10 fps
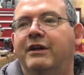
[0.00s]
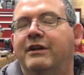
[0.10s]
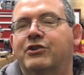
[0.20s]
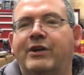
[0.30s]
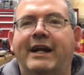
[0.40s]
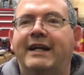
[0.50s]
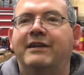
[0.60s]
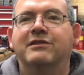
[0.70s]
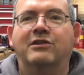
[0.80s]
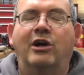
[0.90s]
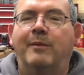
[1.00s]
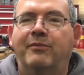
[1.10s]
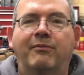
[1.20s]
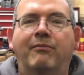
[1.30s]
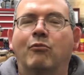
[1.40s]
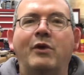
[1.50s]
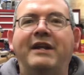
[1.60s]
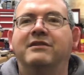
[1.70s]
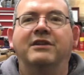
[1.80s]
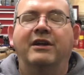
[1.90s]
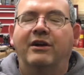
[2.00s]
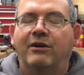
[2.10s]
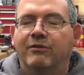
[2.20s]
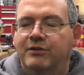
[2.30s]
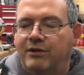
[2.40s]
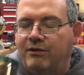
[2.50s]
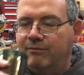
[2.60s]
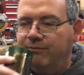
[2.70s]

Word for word: Tracking stopped weeks ago. So,